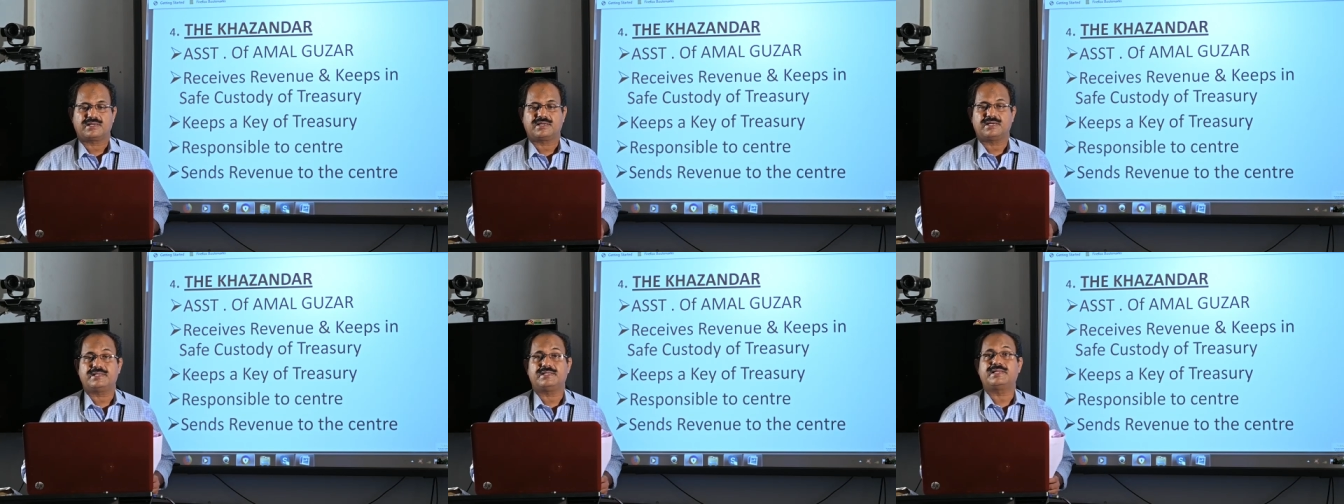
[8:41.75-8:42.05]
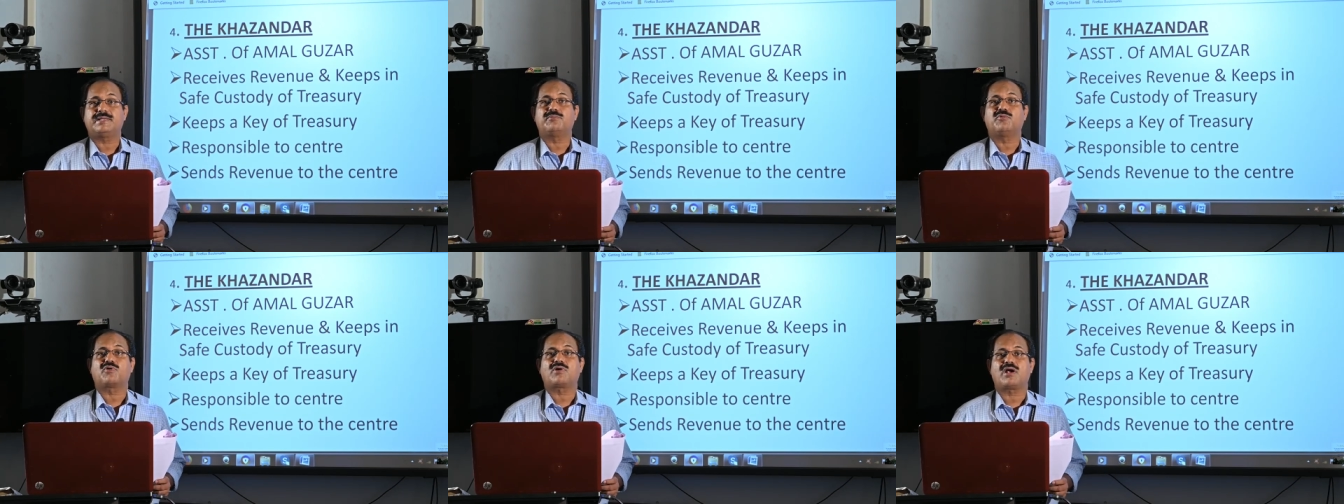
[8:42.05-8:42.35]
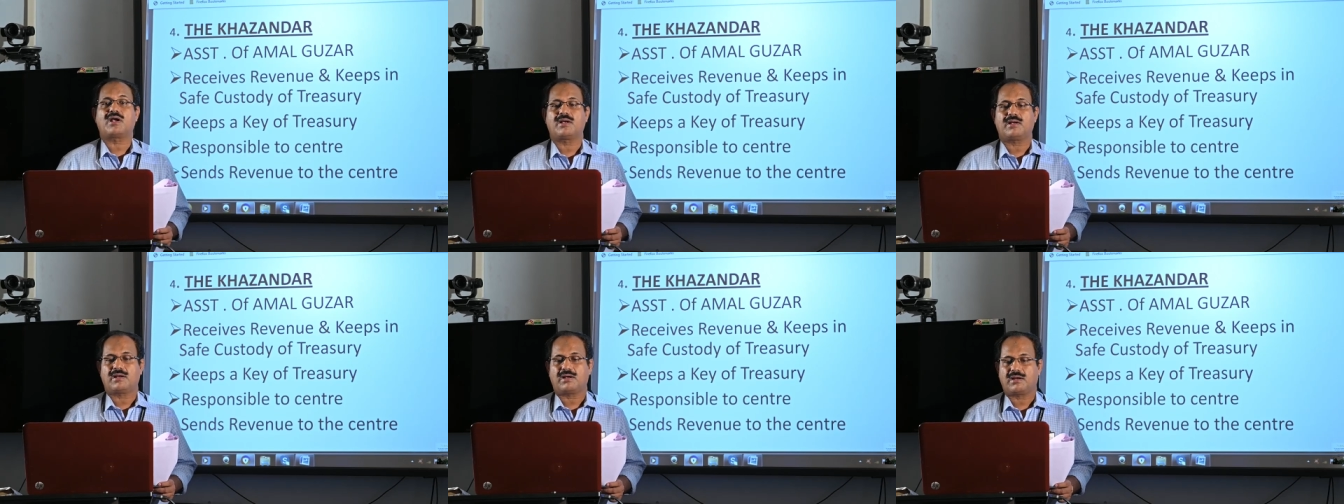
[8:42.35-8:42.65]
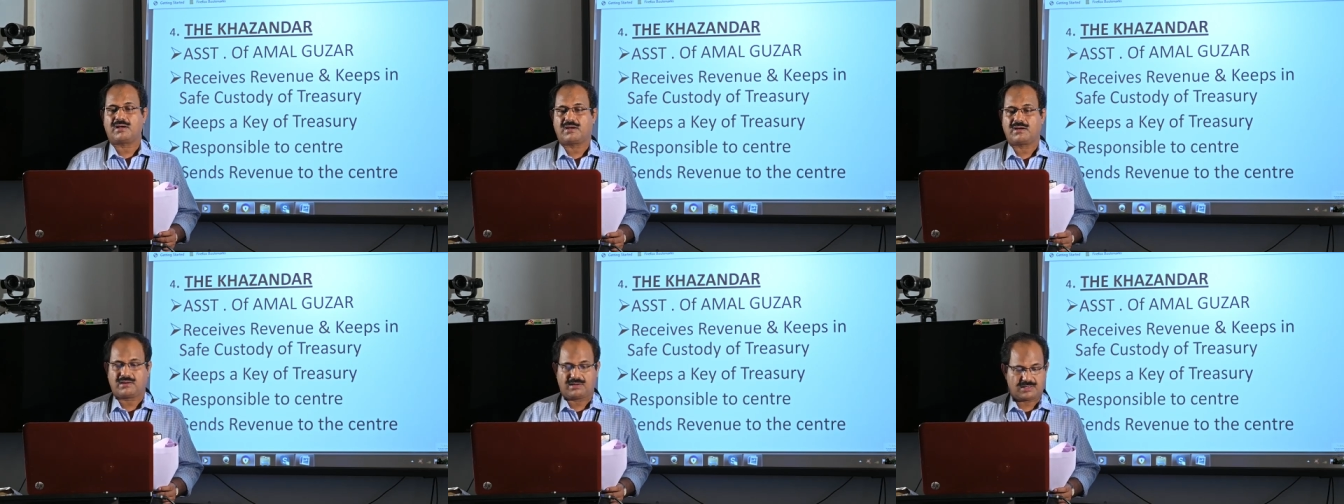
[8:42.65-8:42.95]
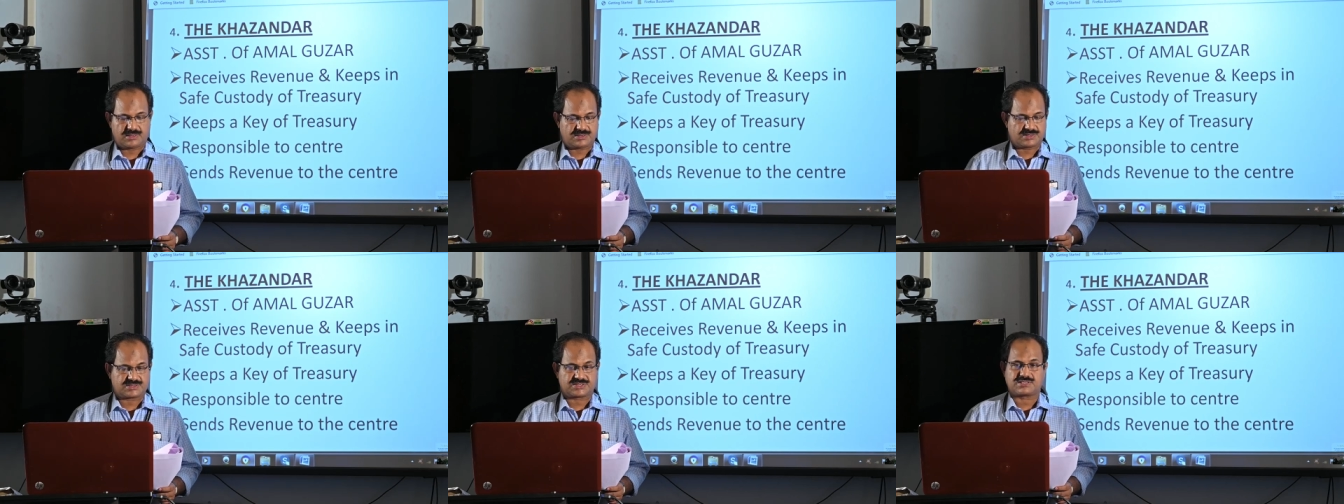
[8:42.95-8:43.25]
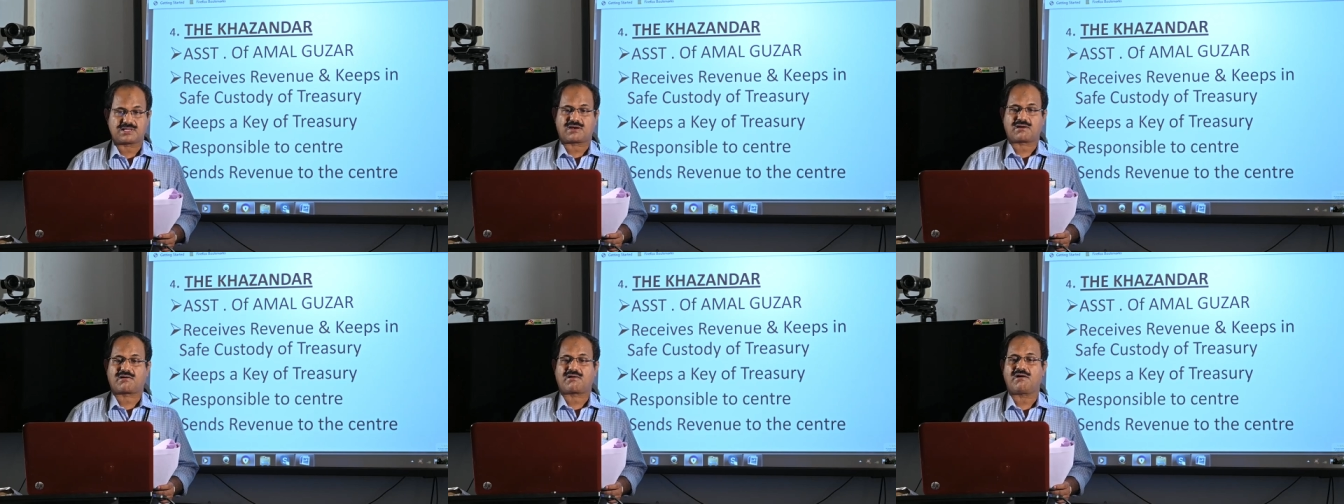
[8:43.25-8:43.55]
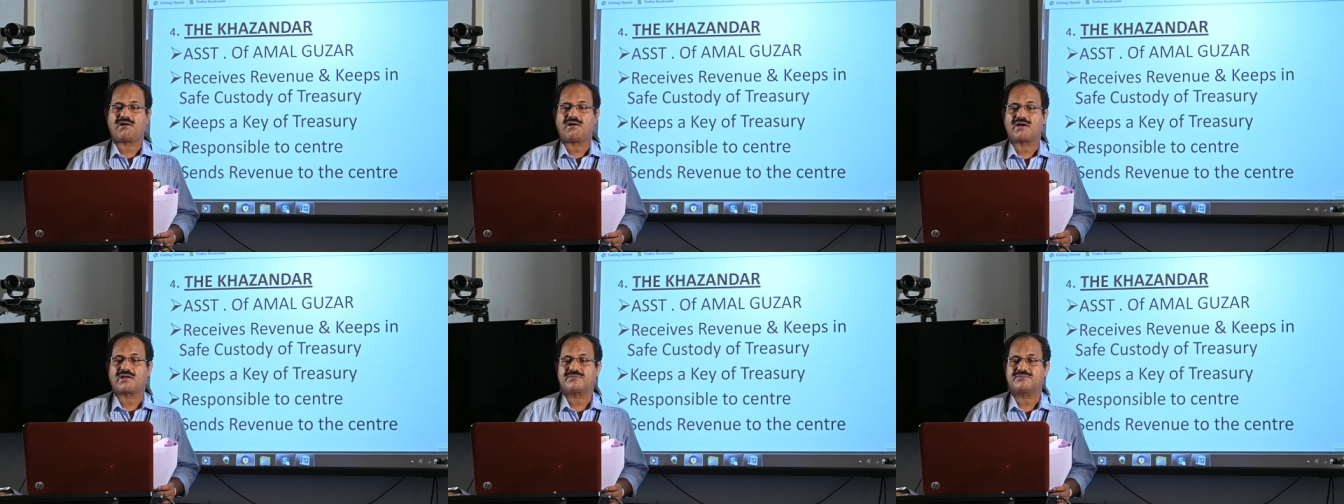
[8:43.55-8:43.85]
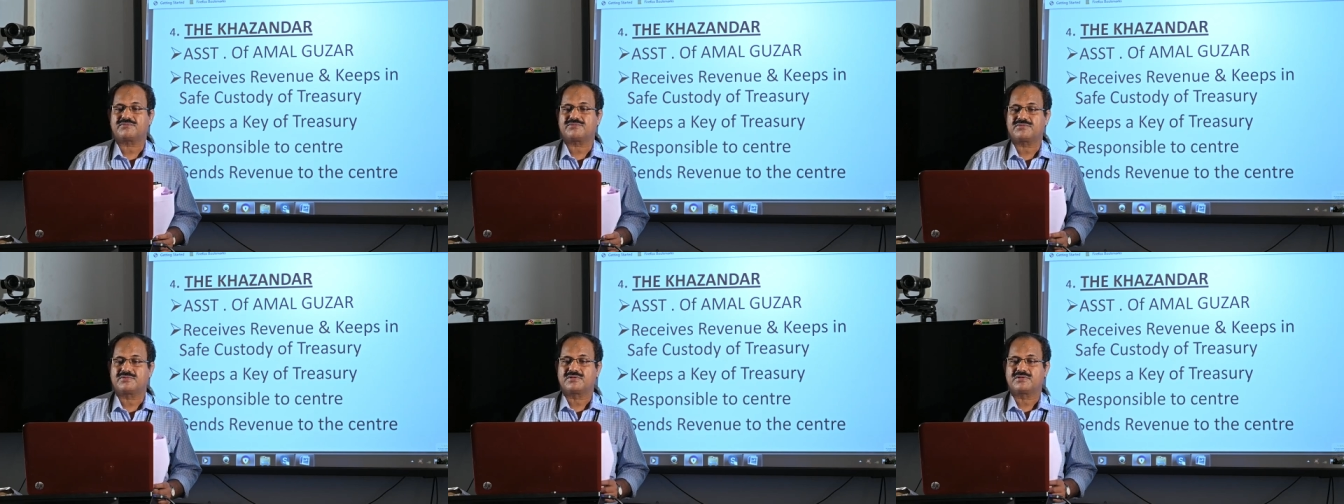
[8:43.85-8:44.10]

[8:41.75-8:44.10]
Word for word: In the Mughal Sarkar,